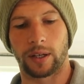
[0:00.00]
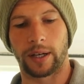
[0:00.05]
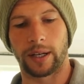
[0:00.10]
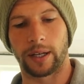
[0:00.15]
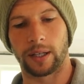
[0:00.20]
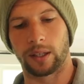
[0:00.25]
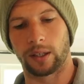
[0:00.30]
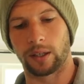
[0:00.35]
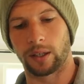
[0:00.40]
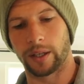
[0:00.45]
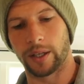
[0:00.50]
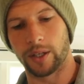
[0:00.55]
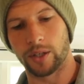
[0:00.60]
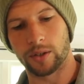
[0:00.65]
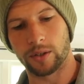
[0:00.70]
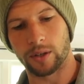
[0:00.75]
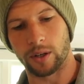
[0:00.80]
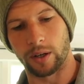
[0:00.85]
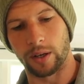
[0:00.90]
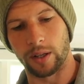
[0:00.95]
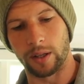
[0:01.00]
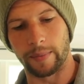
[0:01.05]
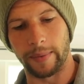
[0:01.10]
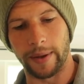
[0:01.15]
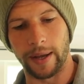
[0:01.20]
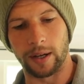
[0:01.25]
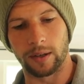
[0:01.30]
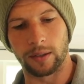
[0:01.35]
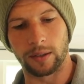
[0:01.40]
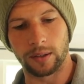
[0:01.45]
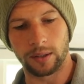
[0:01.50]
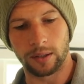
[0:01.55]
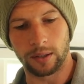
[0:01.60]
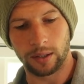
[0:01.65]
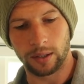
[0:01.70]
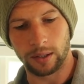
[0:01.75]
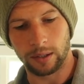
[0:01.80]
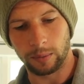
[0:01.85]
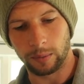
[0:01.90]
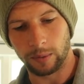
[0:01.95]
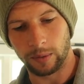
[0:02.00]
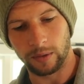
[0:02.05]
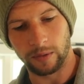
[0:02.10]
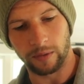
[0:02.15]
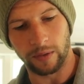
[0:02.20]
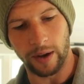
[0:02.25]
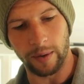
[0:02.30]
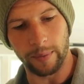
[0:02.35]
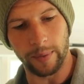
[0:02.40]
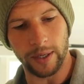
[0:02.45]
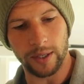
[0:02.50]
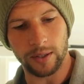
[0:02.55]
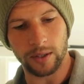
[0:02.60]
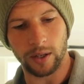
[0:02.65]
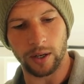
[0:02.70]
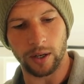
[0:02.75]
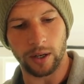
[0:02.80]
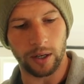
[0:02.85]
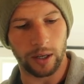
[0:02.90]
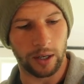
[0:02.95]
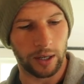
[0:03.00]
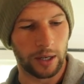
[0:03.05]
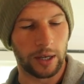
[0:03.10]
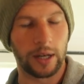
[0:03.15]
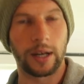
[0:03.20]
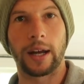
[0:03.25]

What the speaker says: I literally just got it in the mail 5 minutes ago.